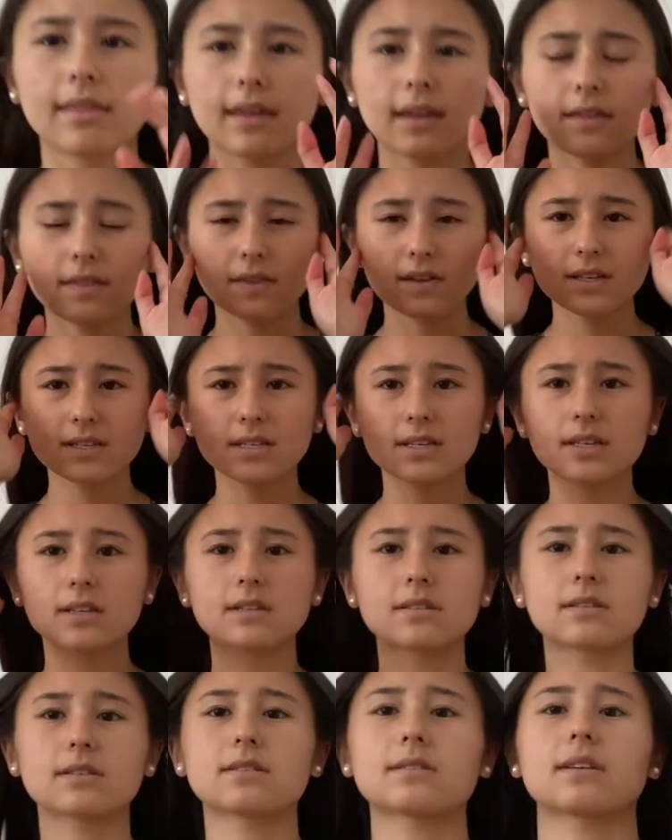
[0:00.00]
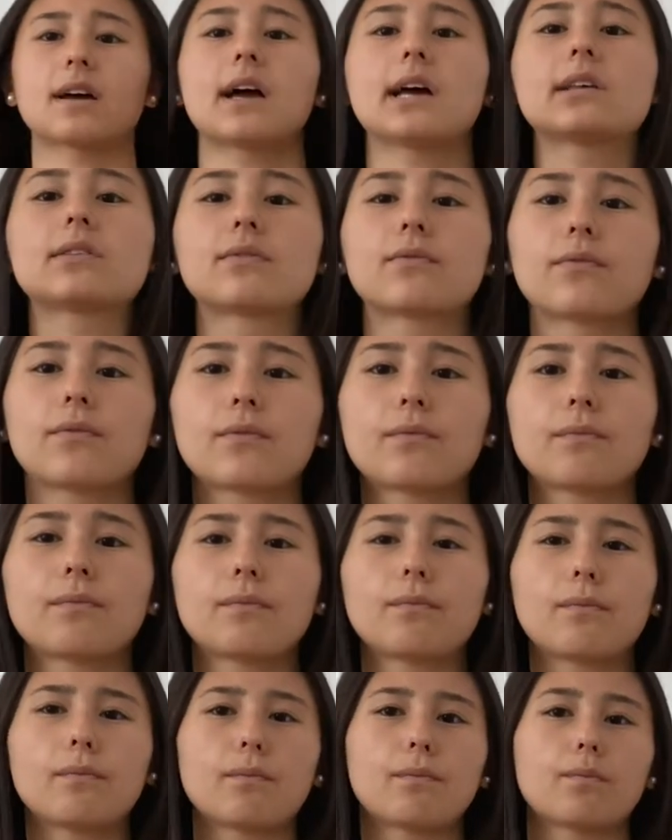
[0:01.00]
think this is a size
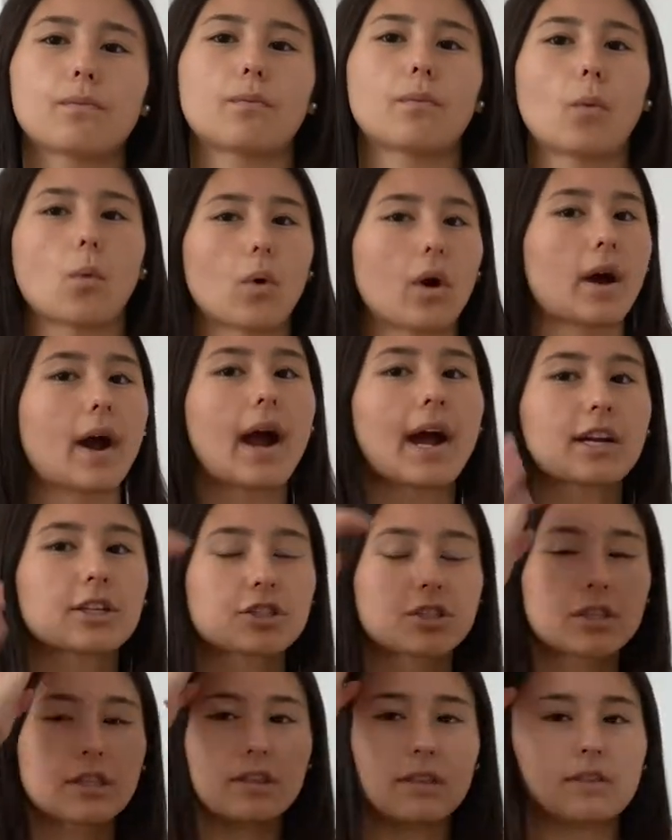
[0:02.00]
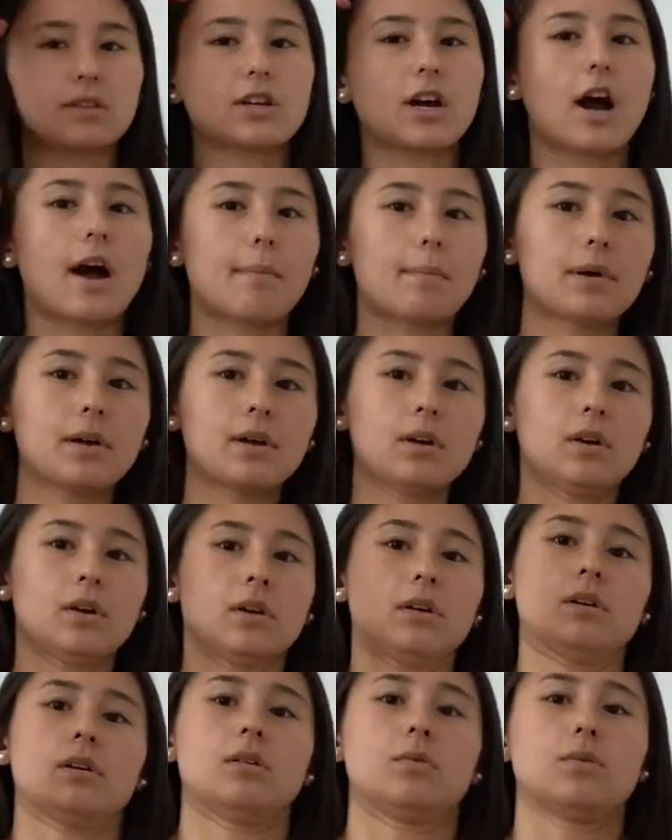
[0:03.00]
four actually, top,
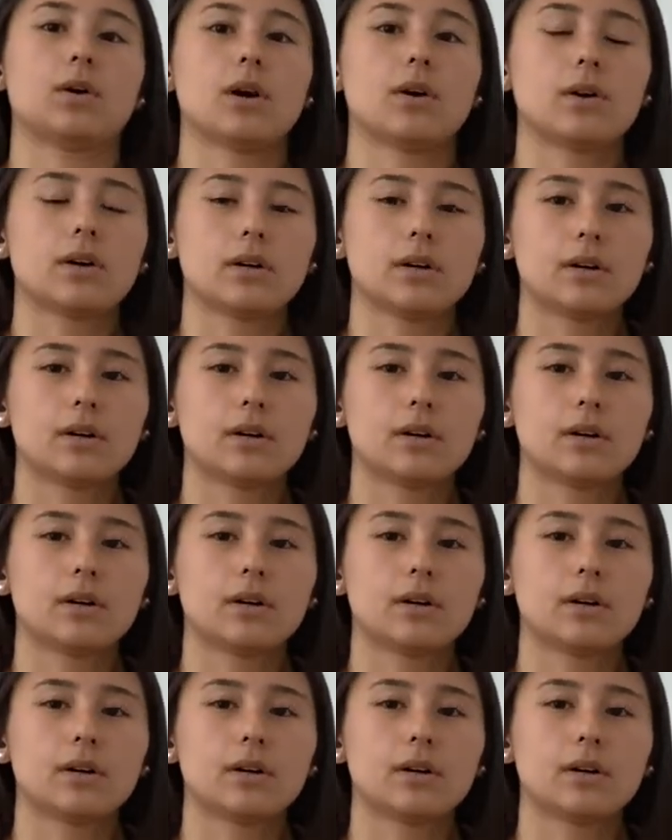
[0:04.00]
whoa.